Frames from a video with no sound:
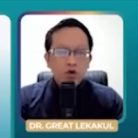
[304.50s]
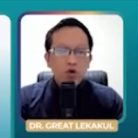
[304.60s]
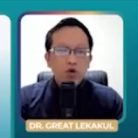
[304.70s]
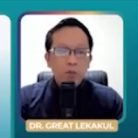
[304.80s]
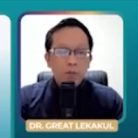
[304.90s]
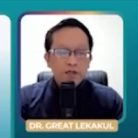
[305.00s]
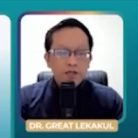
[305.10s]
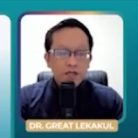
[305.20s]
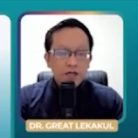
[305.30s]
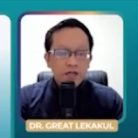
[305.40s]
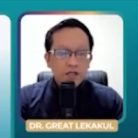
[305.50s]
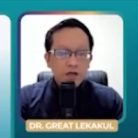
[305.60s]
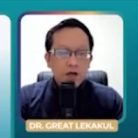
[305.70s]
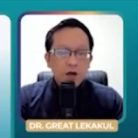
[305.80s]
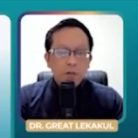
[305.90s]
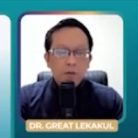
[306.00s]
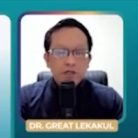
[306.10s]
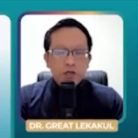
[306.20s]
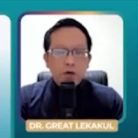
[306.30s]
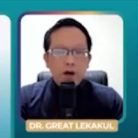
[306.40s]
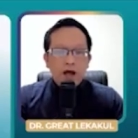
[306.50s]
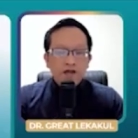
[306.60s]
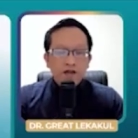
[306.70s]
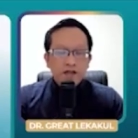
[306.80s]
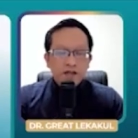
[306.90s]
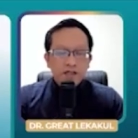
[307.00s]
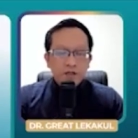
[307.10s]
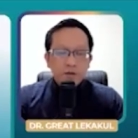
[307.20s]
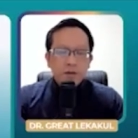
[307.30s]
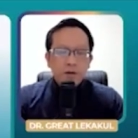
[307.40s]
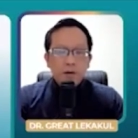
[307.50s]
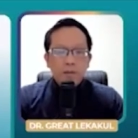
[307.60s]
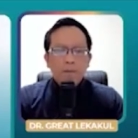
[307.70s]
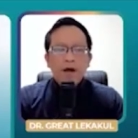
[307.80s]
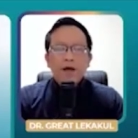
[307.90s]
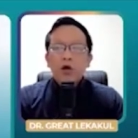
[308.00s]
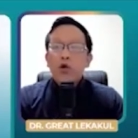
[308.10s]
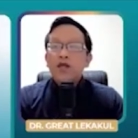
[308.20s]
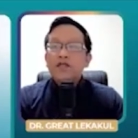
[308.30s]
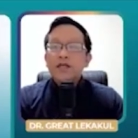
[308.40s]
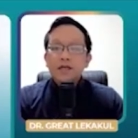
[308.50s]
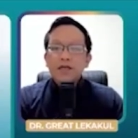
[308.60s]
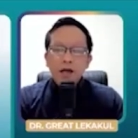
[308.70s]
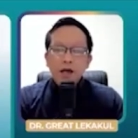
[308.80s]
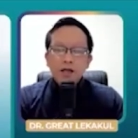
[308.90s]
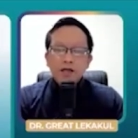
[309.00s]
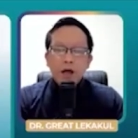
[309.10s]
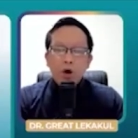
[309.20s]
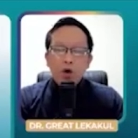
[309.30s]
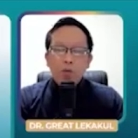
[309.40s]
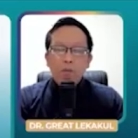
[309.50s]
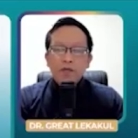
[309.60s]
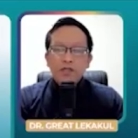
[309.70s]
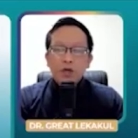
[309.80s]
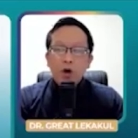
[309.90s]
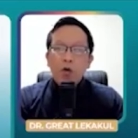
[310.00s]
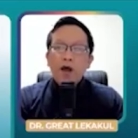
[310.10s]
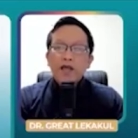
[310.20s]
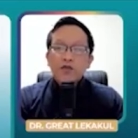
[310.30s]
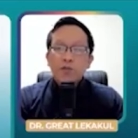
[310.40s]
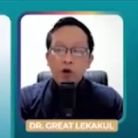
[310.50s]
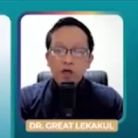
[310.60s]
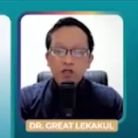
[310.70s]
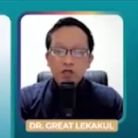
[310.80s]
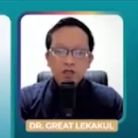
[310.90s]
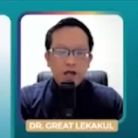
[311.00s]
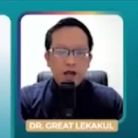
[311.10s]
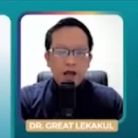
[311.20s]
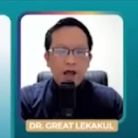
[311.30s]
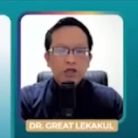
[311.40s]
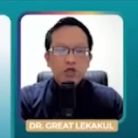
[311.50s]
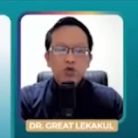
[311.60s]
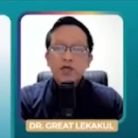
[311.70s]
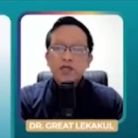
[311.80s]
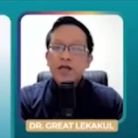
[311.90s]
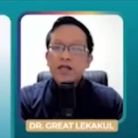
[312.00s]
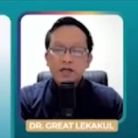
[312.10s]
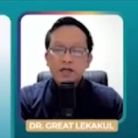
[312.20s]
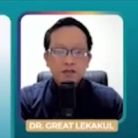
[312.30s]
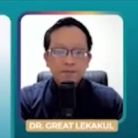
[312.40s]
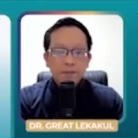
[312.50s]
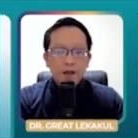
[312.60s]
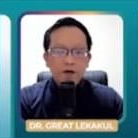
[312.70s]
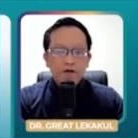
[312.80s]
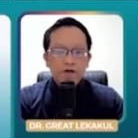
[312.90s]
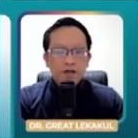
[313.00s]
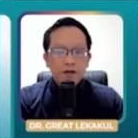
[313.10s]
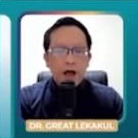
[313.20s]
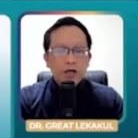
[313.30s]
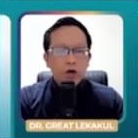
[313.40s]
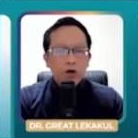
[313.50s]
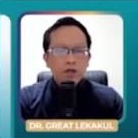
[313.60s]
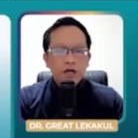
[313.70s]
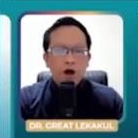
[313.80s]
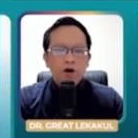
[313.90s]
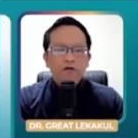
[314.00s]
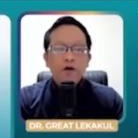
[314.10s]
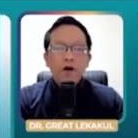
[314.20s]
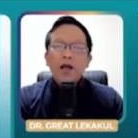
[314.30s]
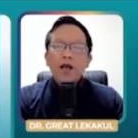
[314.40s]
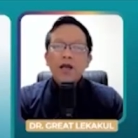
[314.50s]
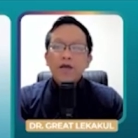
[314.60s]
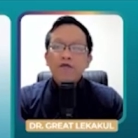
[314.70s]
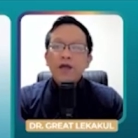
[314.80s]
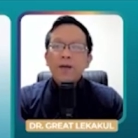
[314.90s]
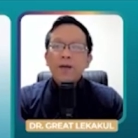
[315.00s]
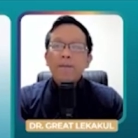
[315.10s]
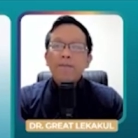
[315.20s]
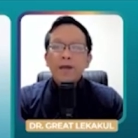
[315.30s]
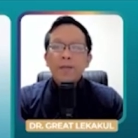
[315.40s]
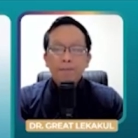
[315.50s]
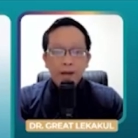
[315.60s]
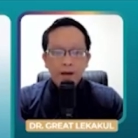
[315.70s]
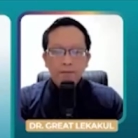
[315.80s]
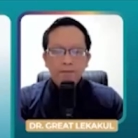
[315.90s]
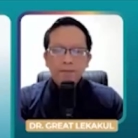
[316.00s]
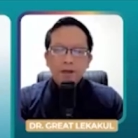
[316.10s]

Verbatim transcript: through musicians' musical ethics by creating their own musical expressions and unique techniques with the ideology of living Phin Pia.